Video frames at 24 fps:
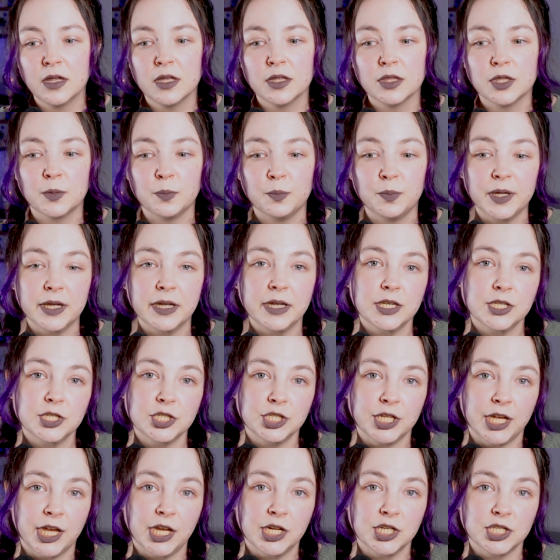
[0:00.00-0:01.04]
The biggest
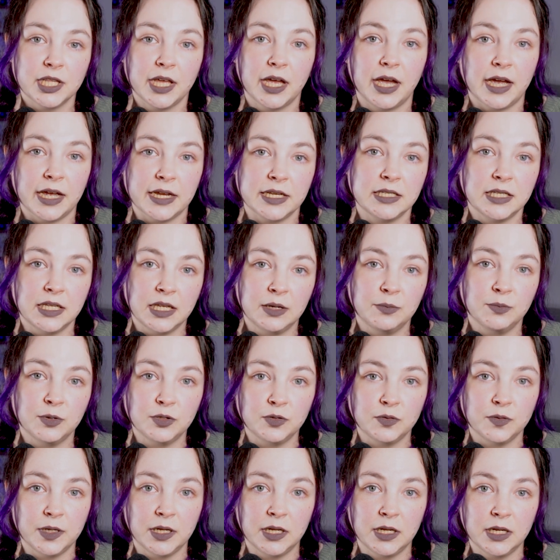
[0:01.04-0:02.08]
change that I see
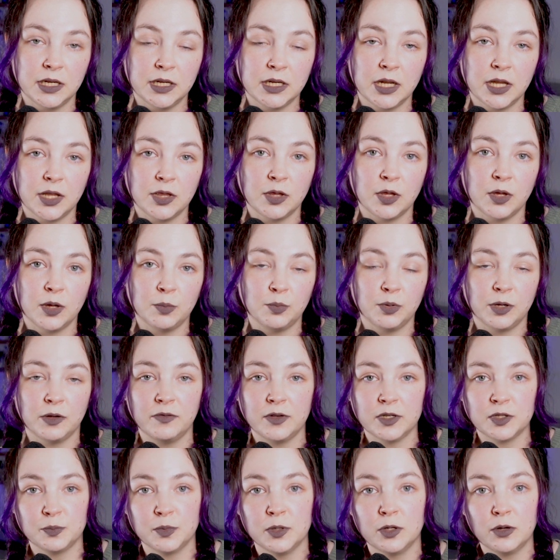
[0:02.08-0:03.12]
between the
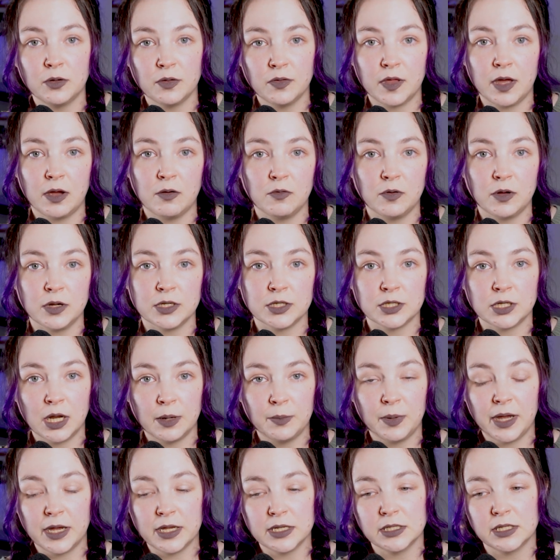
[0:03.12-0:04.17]
previous bill that was not
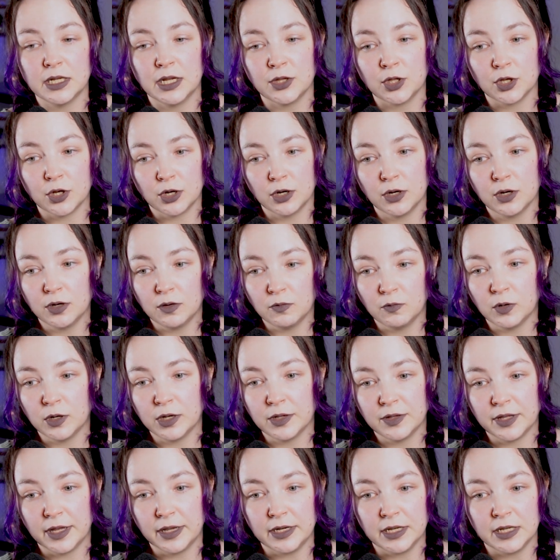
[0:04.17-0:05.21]
passed and the current
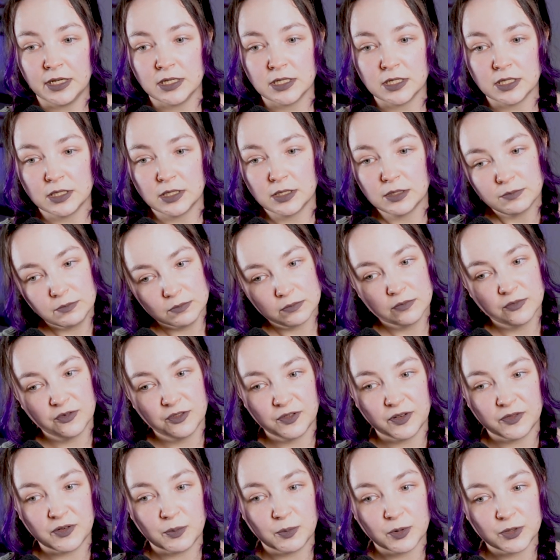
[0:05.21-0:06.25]
one that is
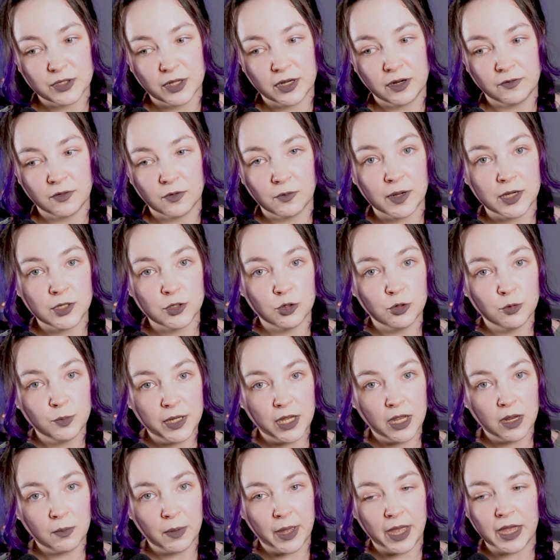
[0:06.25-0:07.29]
50% of the way to
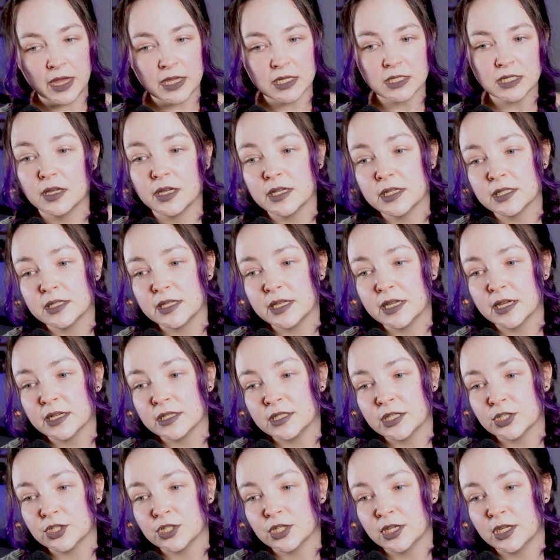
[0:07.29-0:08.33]
being passed is the
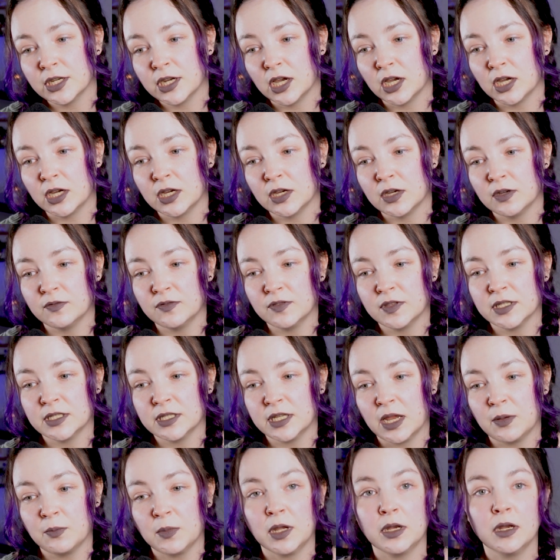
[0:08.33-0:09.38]
addition of the
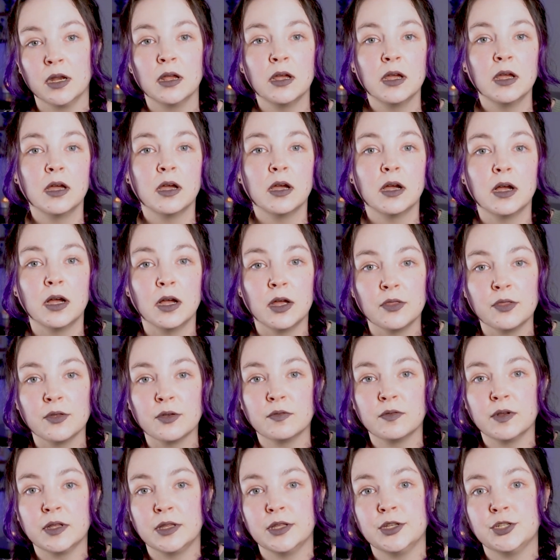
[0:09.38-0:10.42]
statement, other
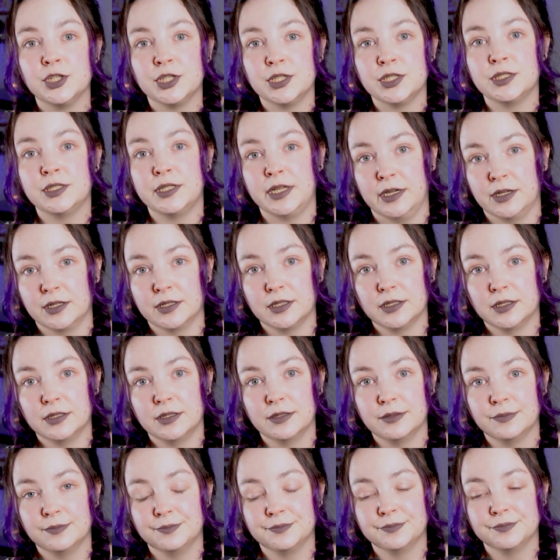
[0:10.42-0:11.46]
religious
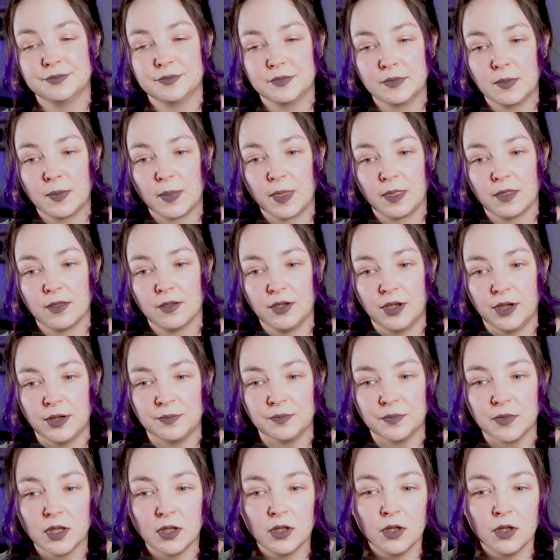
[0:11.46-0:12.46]
texts. Okay.